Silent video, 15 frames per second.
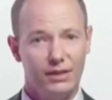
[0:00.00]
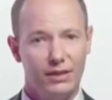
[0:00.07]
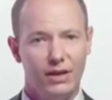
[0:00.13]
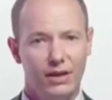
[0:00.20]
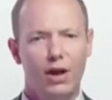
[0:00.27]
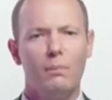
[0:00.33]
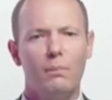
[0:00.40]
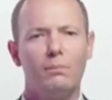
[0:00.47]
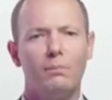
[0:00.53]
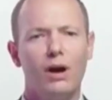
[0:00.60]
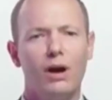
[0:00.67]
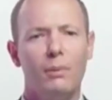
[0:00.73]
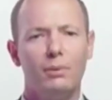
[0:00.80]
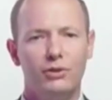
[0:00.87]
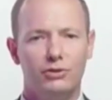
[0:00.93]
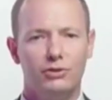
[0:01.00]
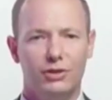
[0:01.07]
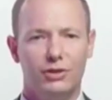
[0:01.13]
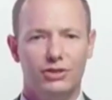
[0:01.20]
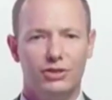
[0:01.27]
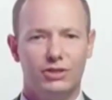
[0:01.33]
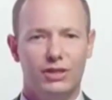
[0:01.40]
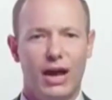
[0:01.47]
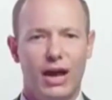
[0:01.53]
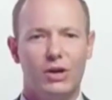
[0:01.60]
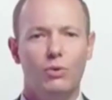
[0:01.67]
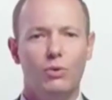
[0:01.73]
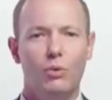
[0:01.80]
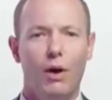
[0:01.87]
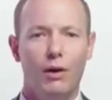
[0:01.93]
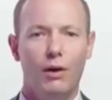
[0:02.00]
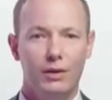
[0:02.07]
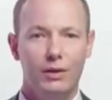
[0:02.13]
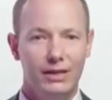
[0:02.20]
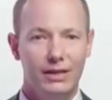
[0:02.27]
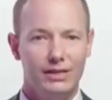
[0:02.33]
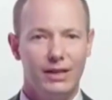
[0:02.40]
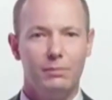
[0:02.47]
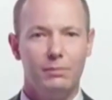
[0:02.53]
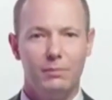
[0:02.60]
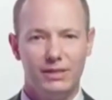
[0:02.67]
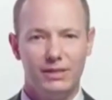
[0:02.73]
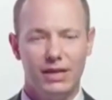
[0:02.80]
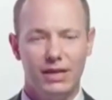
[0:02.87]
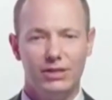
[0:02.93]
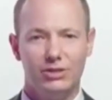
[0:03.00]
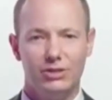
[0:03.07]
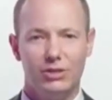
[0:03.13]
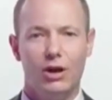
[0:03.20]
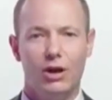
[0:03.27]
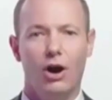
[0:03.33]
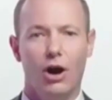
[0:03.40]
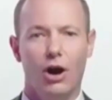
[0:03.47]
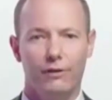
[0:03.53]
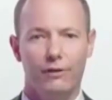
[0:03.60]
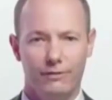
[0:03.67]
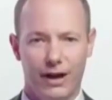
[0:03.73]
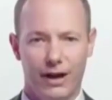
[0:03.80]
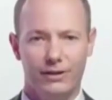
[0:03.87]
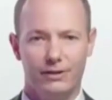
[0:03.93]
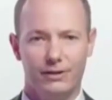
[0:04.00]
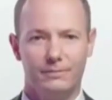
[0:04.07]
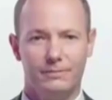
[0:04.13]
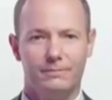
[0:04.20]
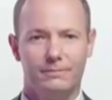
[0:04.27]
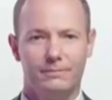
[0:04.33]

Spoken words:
Thus, proper nutrition and quality supplementation are